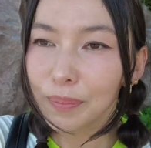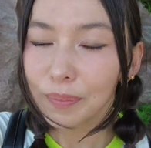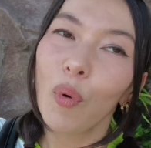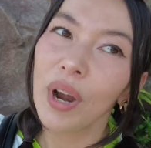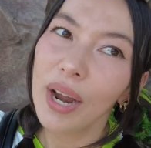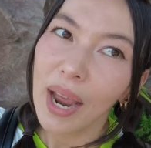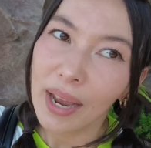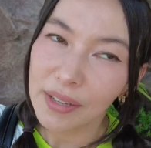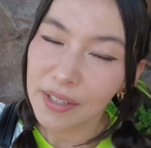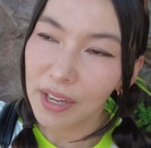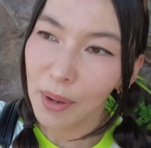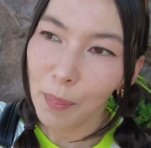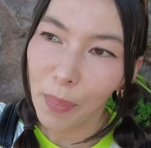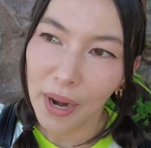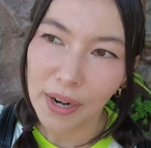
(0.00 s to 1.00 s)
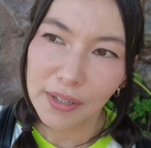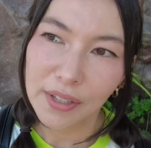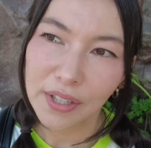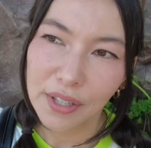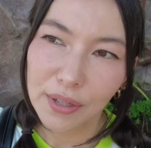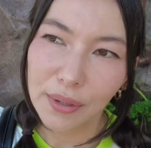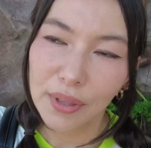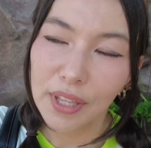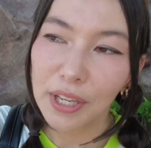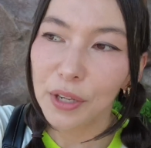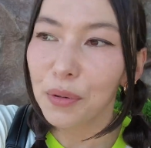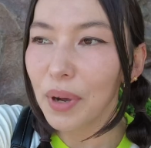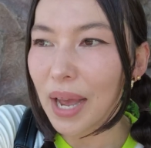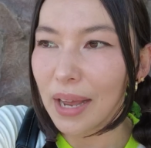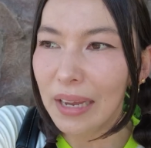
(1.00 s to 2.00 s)
Whereas compared to the
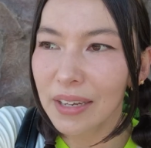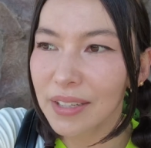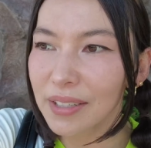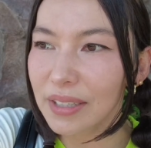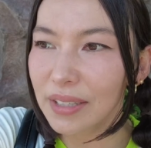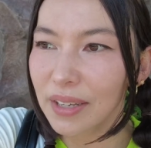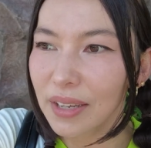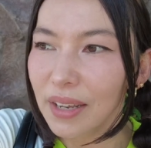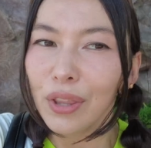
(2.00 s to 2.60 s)
US,